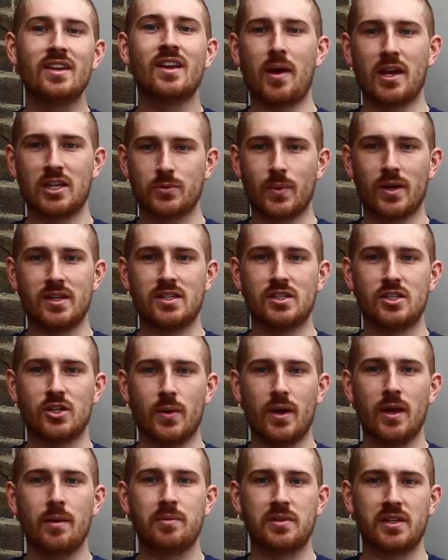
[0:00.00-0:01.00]
Best way to do
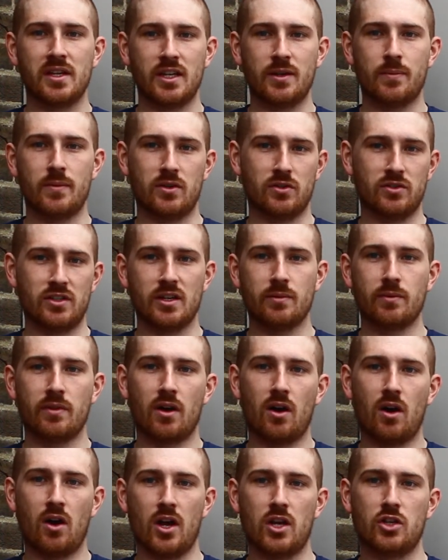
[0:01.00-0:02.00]
it, particularly when you're dealing with a
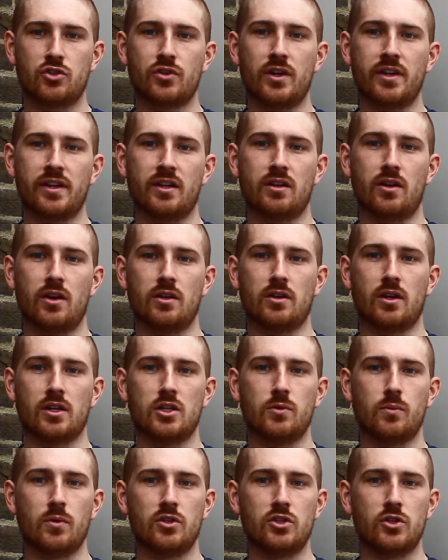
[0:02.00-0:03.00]
high training load like
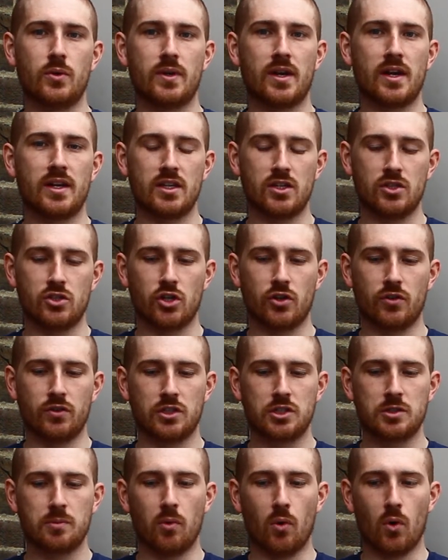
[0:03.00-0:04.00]
you would do in any
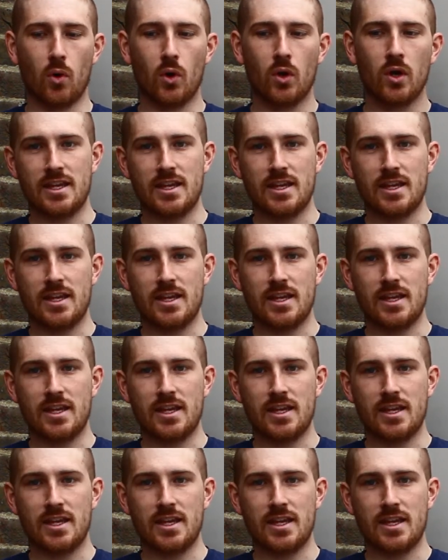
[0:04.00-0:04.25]
endurance sport,